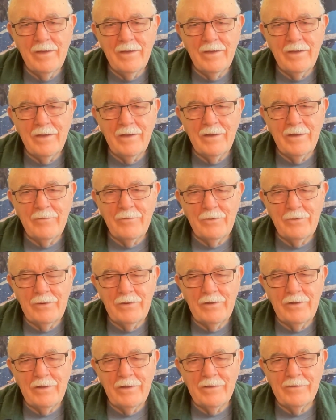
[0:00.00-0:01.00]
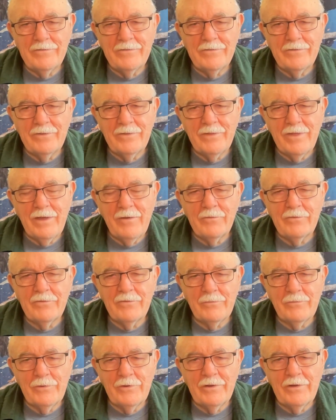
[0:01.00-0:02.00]
And I realized that was
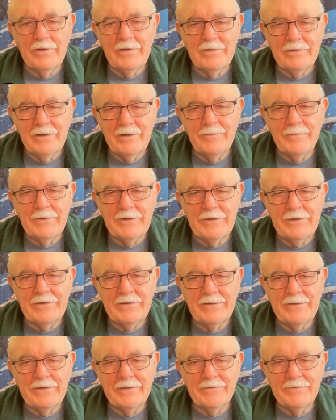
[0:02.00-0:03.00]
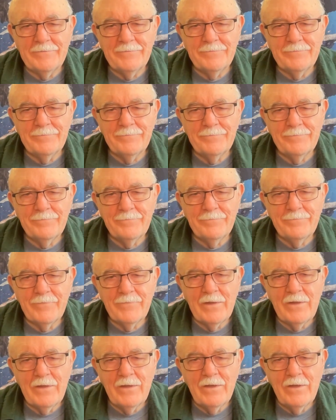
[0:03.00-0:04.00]
a really dumb idea.
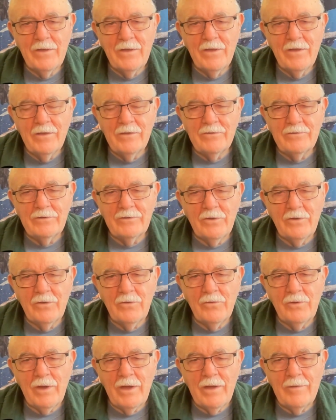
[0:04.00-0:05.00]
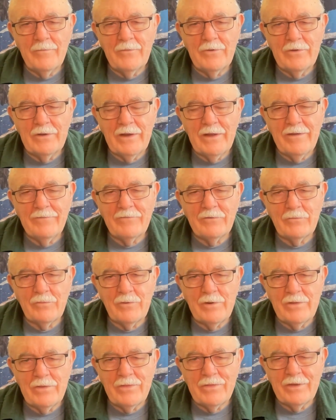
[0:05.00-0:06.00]
So I'm going to have to
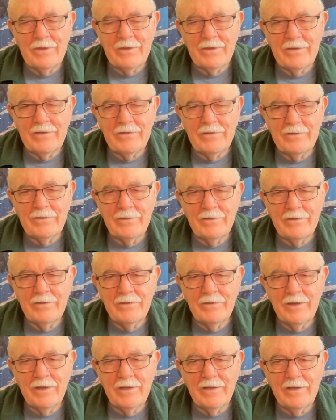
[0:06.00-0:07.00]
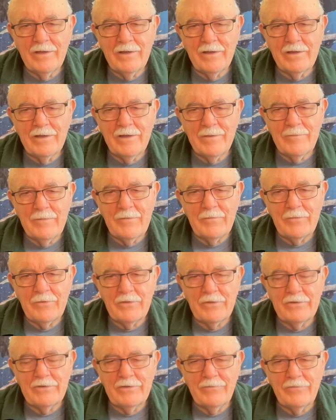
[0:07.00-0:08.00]
rethink it. I got to come up
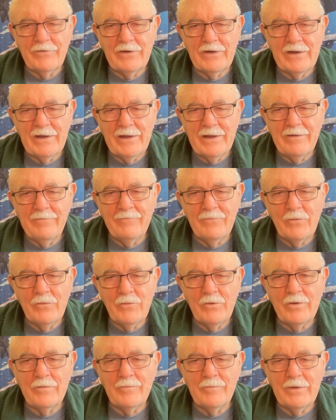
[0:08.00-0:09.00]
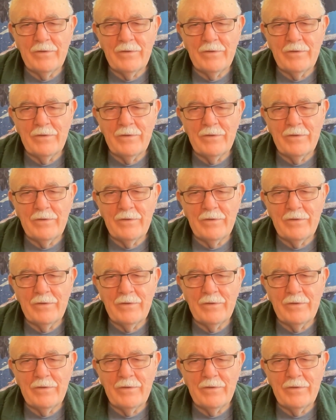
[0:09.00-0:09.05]
with a different name for it.